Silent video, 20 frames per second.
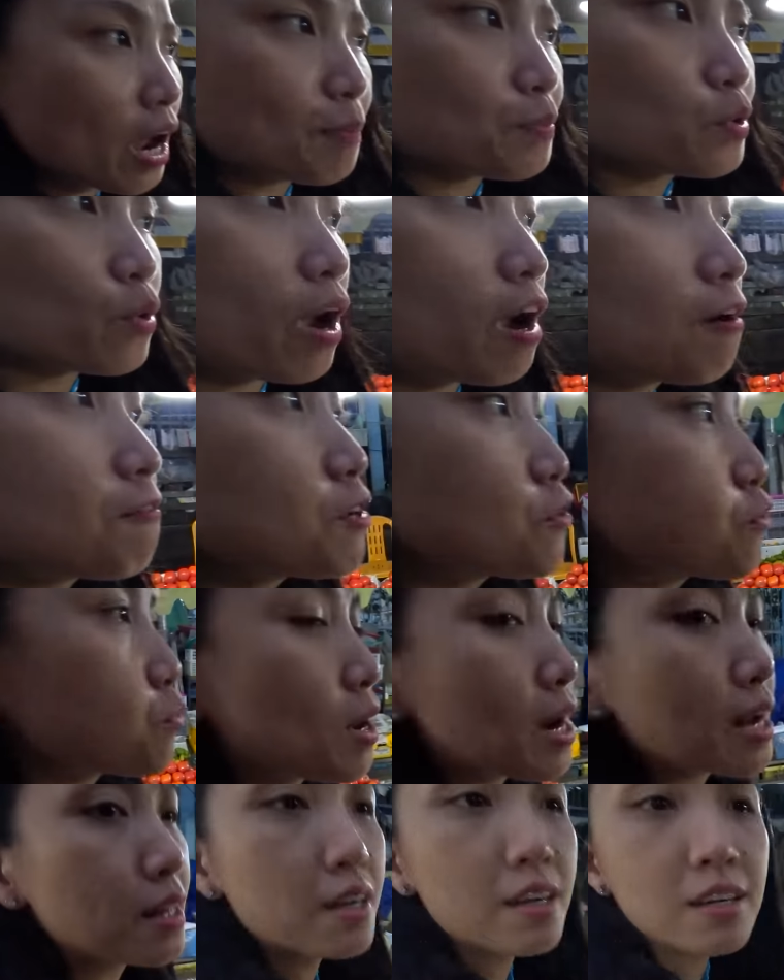Have you ever
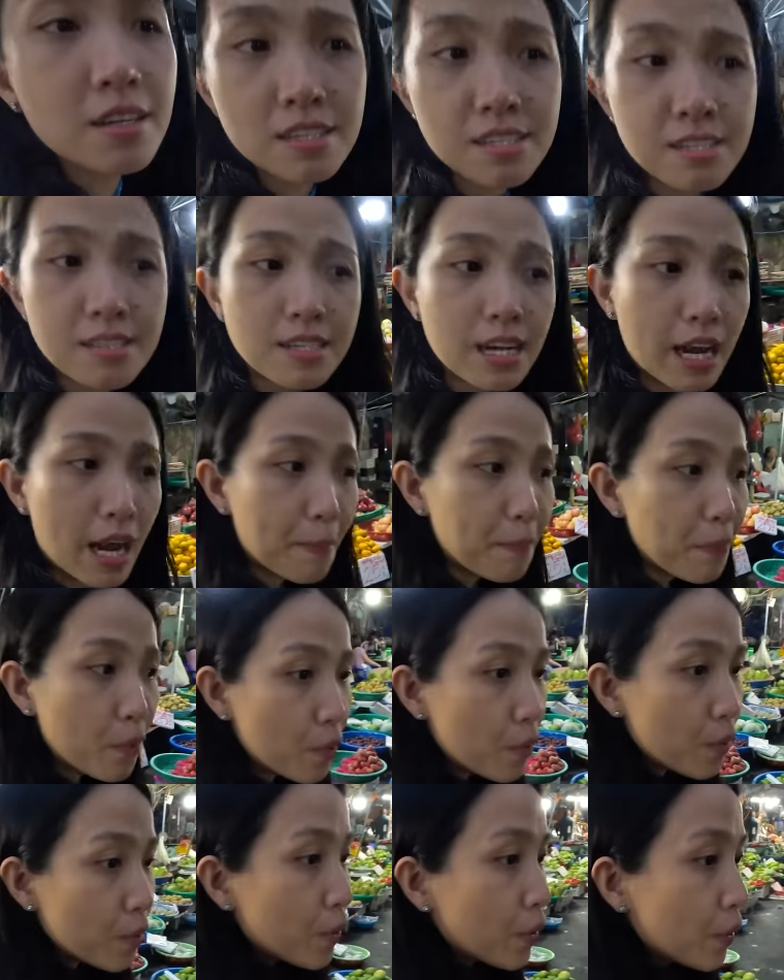tried the crystal
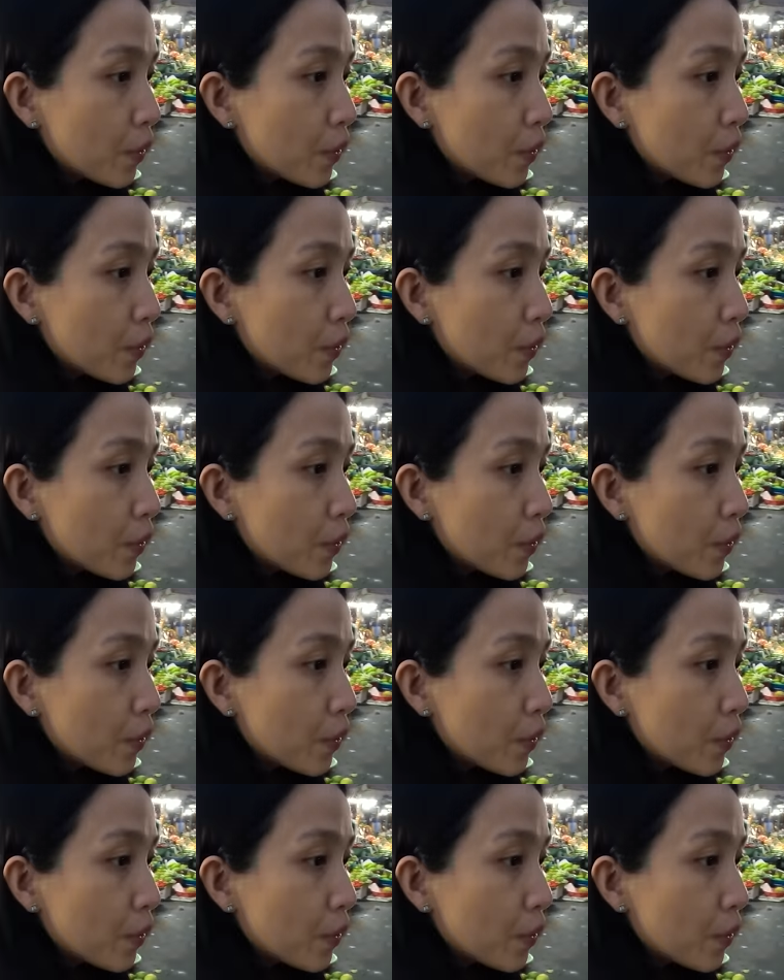apple?